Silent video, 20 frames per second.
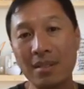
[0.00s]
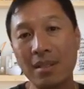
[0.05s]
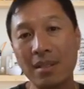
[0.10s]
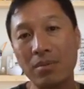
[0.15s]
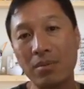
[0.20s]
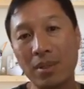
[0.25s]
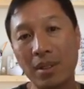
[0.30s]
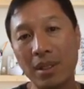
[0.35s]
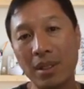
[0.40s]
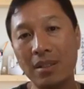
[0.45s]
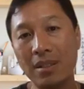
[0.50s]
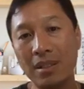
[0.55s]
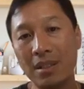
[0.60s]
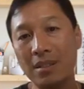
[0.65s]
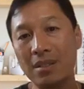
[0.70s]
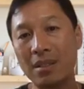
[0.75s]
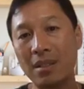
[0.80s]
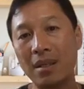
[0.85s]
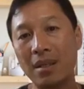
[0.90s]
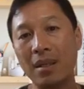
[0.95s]
It really needs
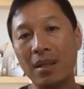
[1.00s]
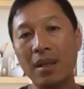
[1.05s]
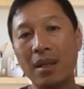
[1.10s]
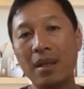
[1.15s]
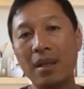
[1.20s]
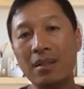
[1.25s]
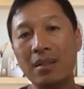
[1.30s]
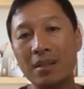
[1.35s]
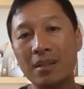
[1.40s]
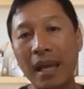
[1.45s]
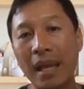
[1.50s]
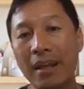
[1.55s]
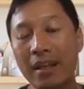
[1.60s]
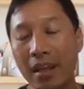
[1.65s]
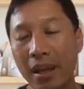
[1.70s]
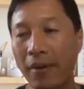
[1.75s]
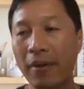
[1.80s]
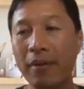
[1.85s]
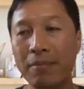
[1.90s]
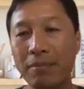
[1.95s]
to take
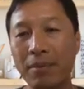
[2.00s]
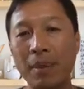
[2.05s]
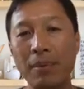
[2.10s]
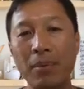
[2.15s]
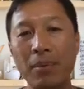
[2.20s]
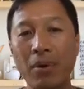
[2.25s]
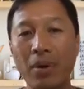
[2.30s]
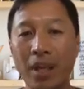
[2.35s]
care of people.